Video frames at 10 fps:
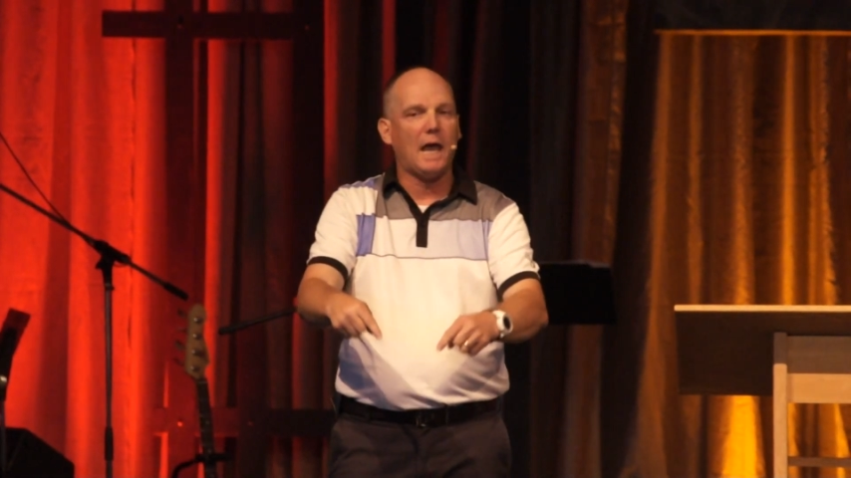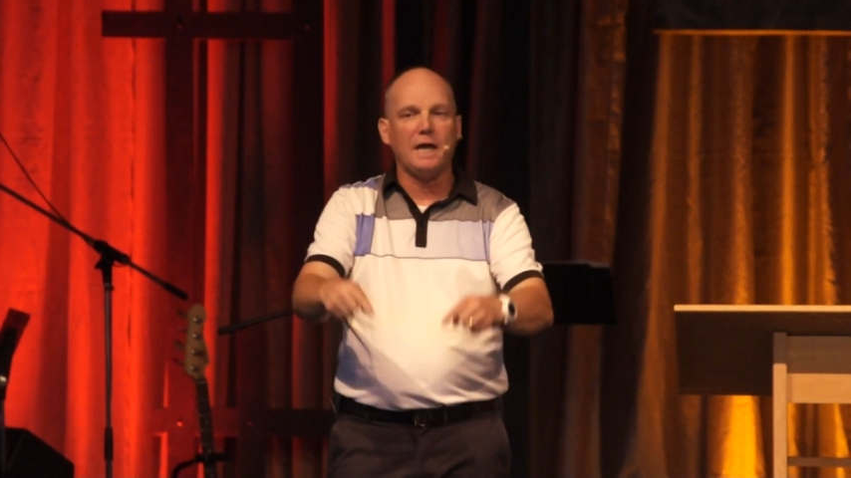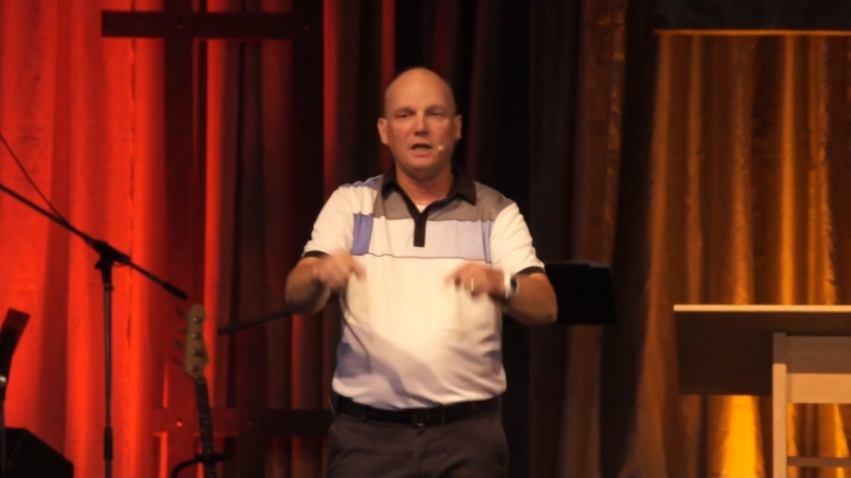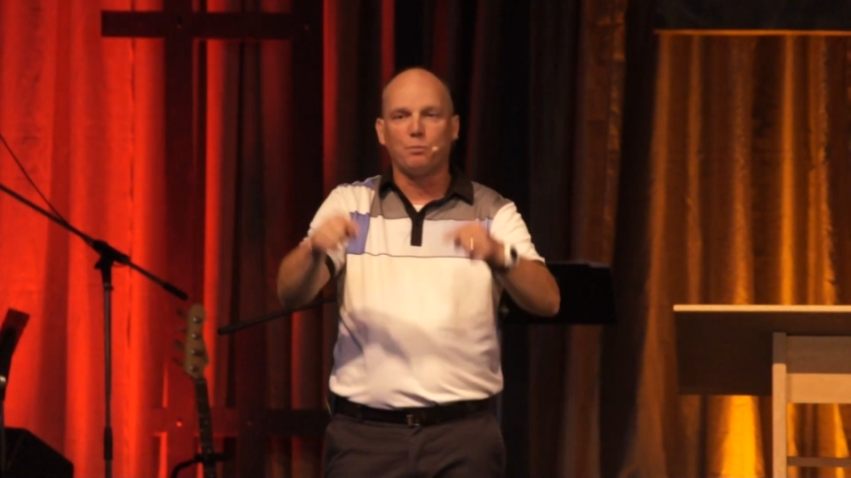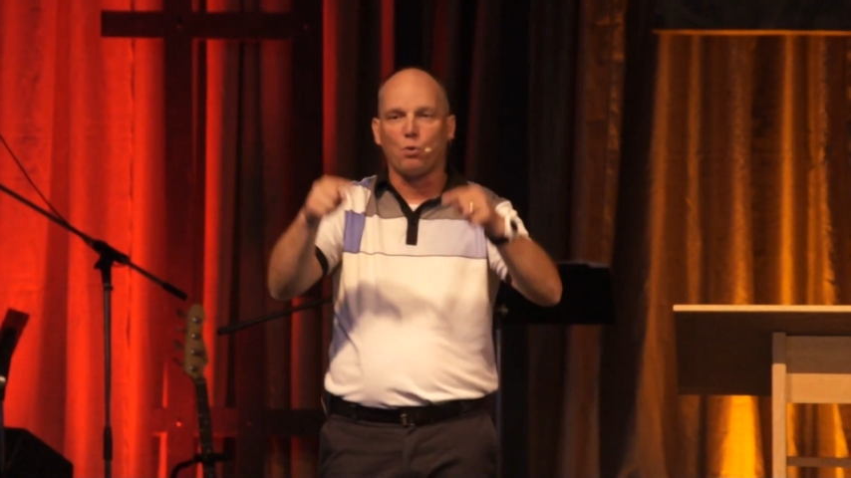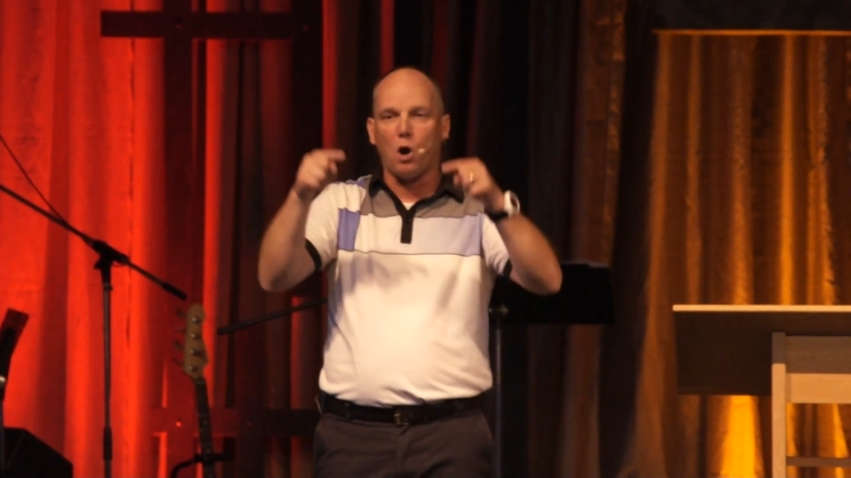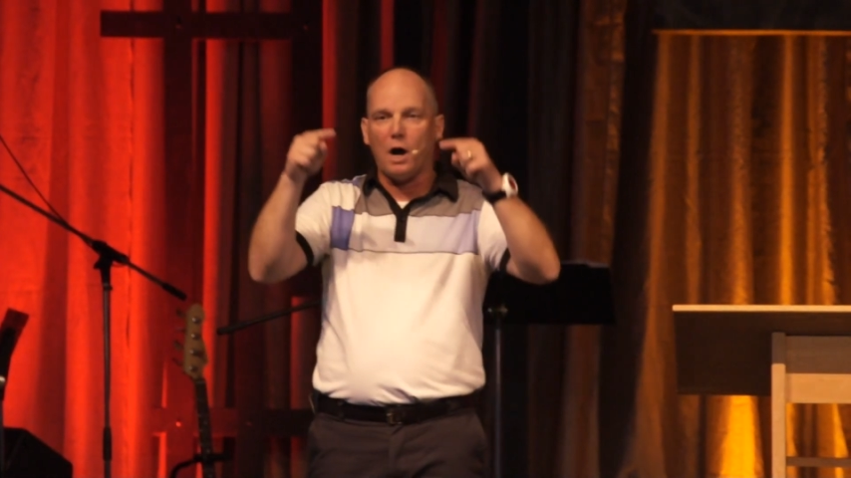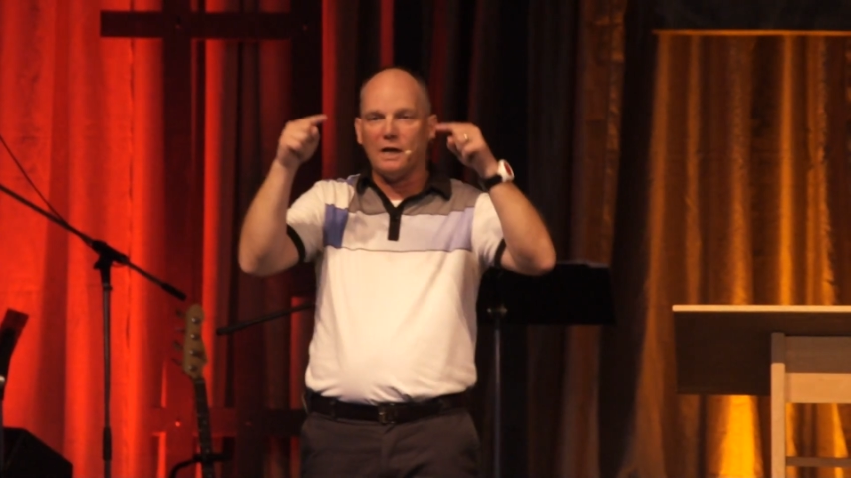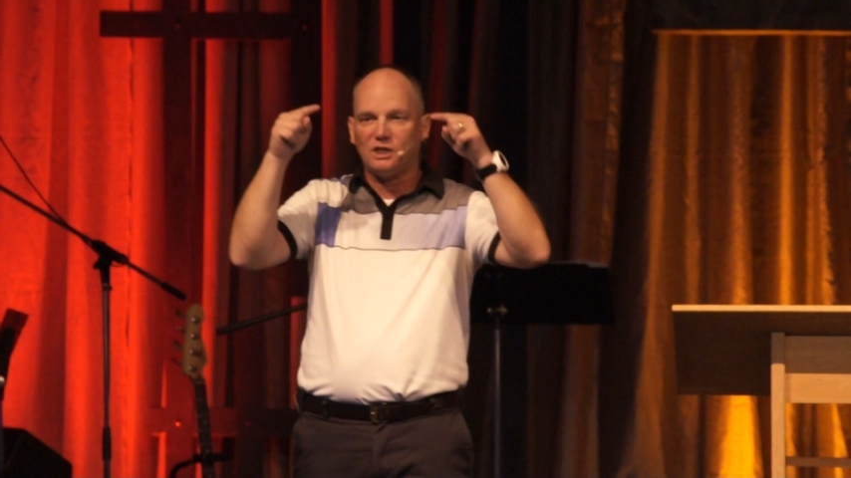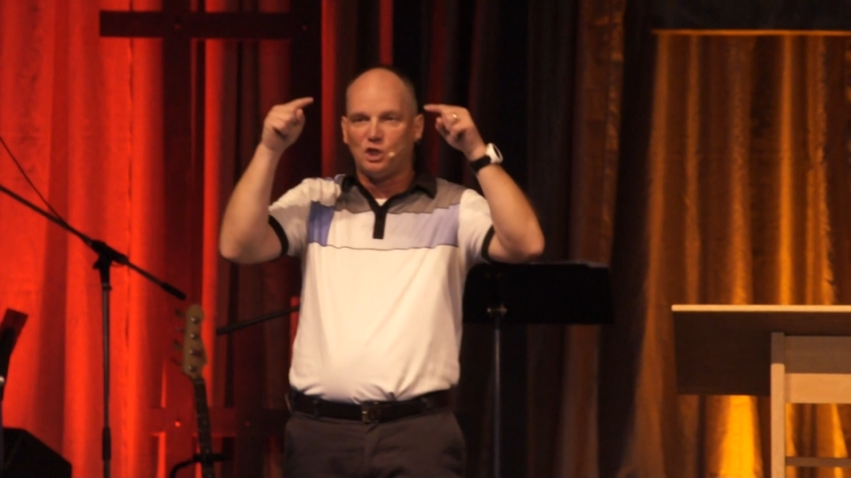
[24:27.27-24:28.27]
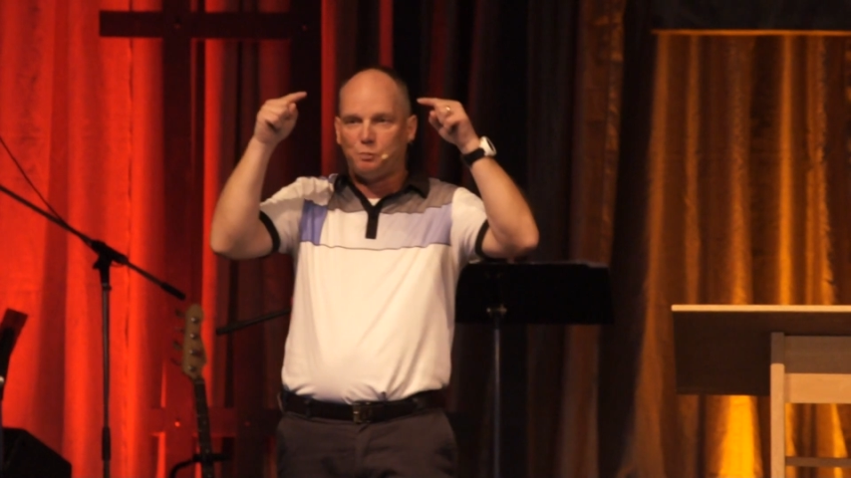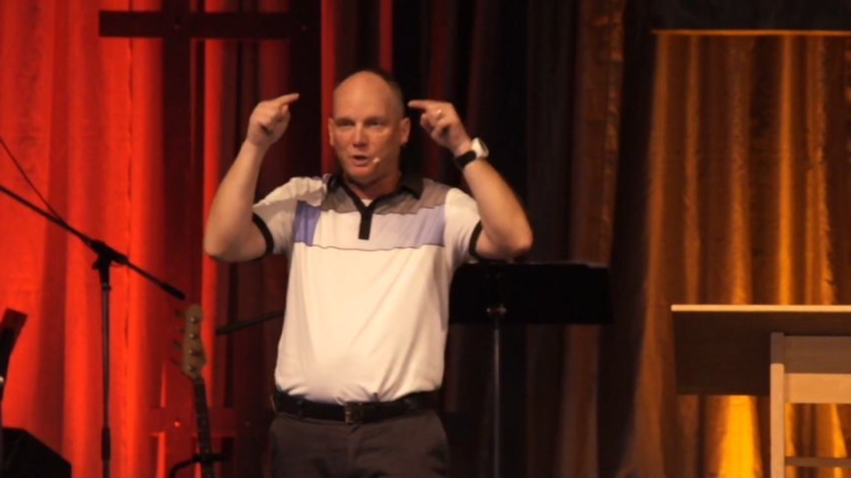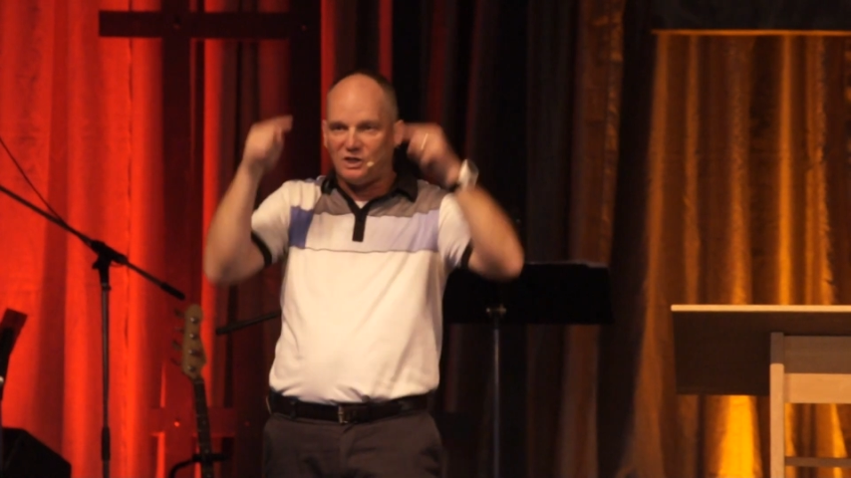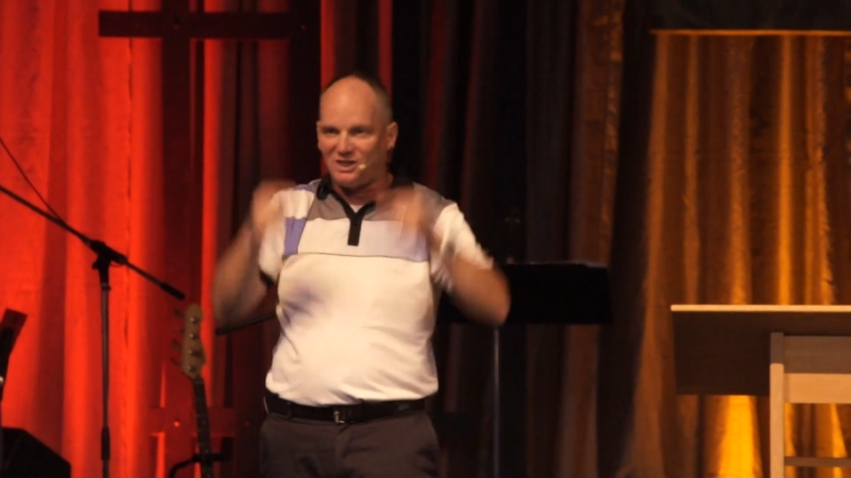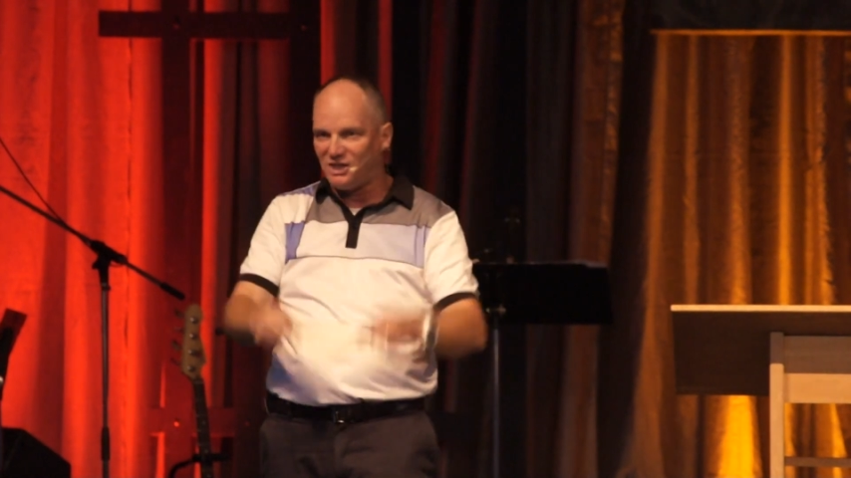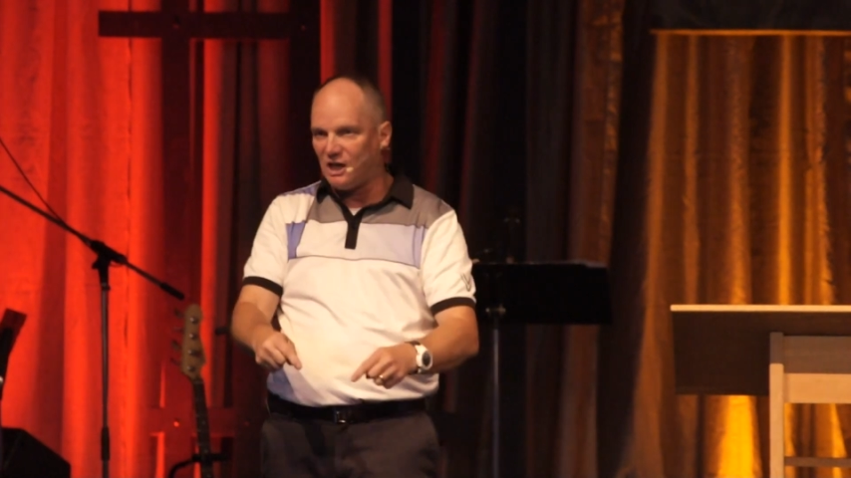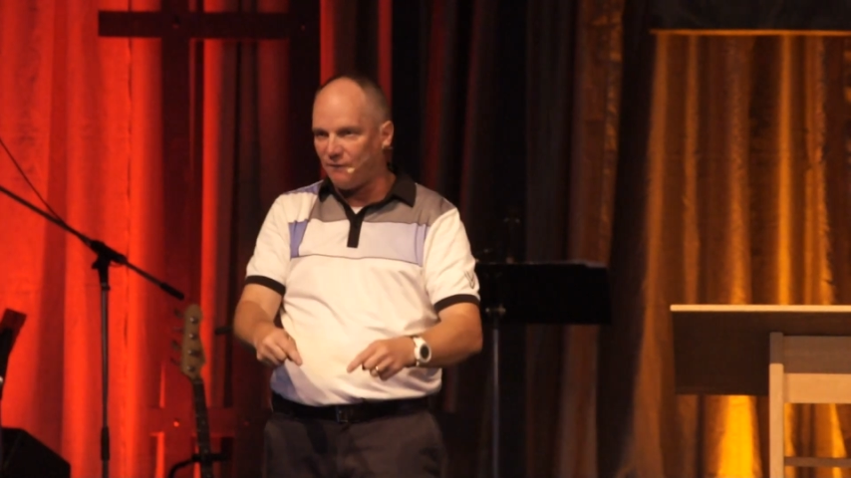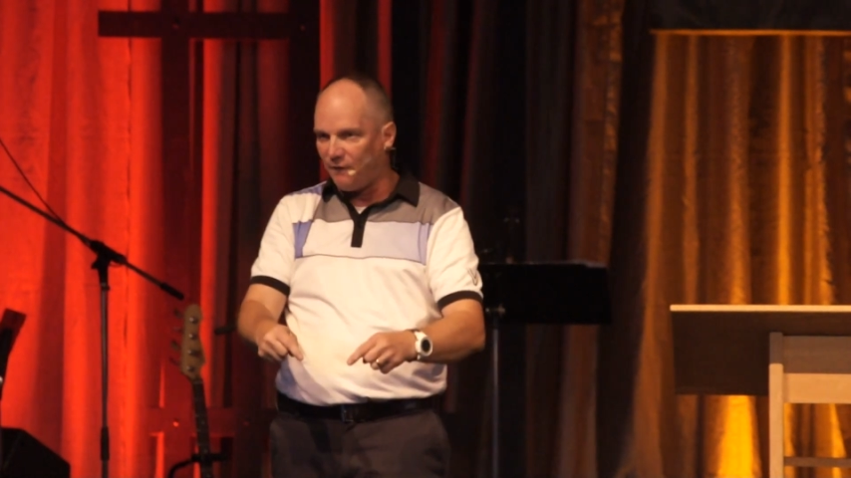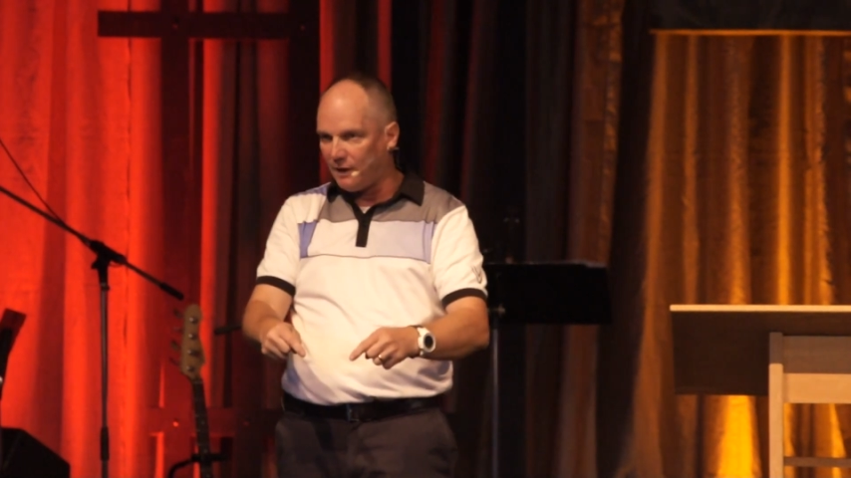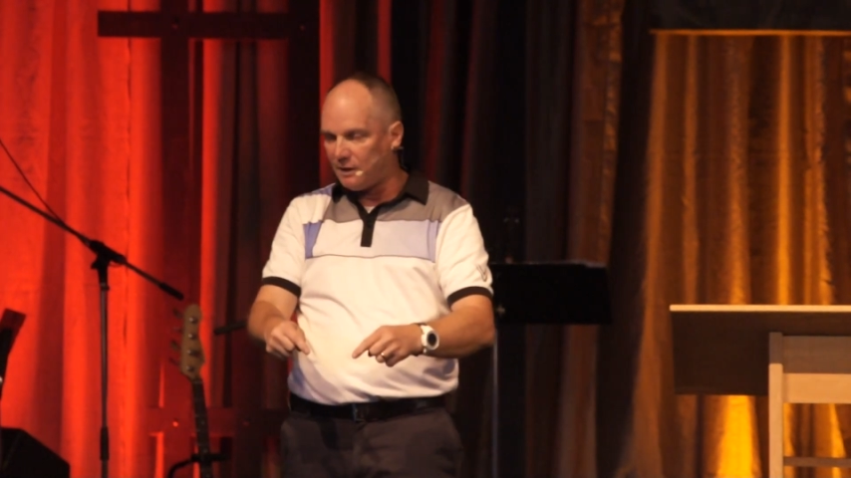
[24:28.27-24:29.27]
and he brought
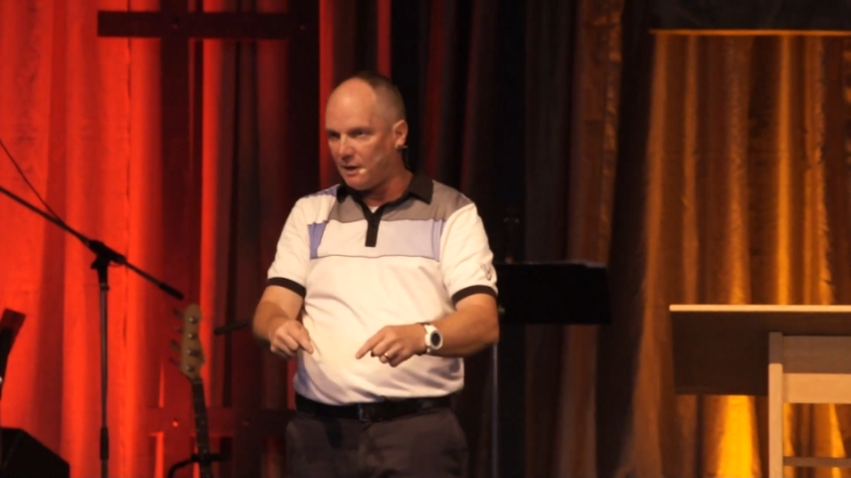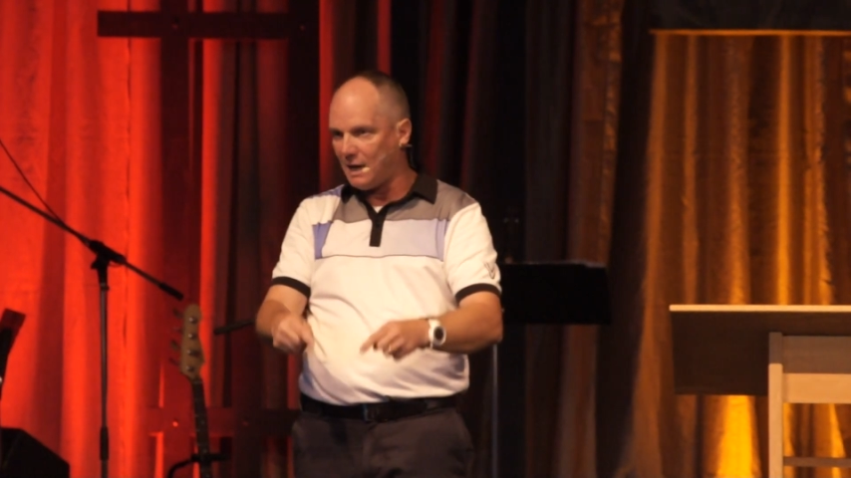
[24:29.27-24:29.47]
specific